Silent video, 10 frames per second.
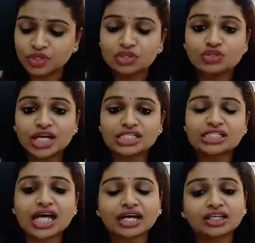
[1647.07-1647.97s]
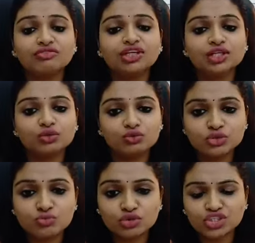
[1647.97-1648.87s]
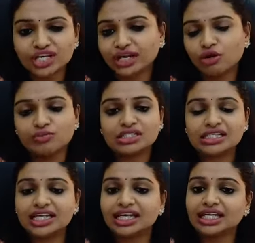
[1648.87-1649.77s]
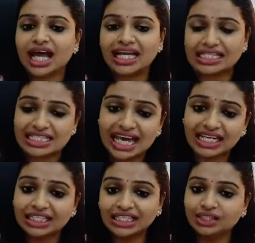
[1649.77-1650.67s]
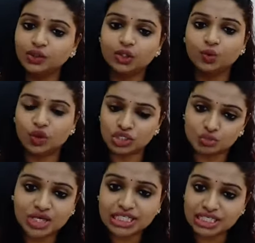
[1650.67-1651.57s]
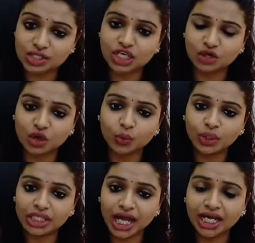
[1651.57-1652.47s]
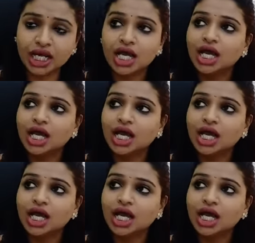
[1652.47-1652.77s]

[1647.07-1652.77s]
So he had started with loose motion, and obviously the anxiety was present along with that.